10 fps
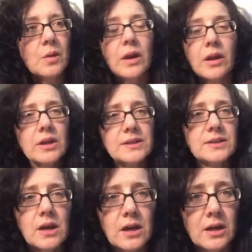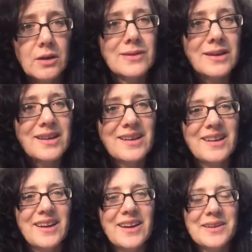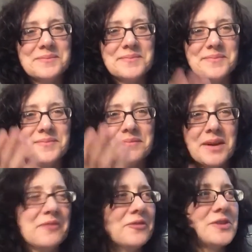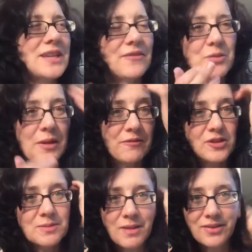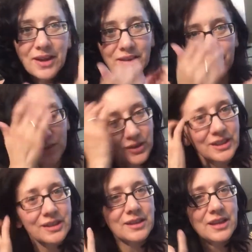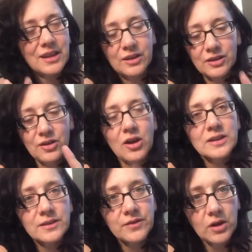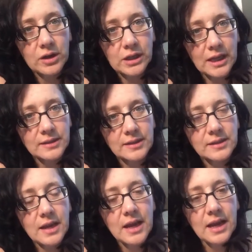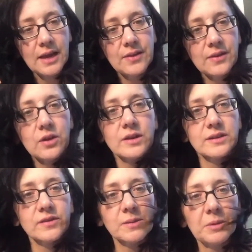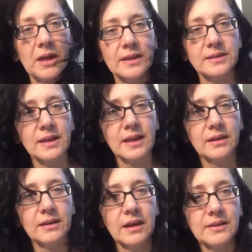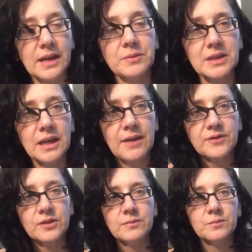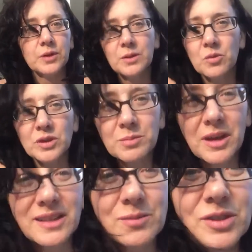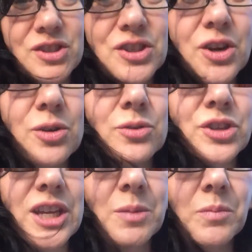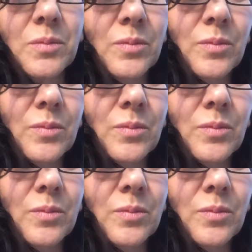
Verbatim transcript: when I realized, uh oh, um, my first after my first month, I looked at the cost of the art classes and then the cost of supplies, and that I was going to have to bring in more supplies. It was so cheap.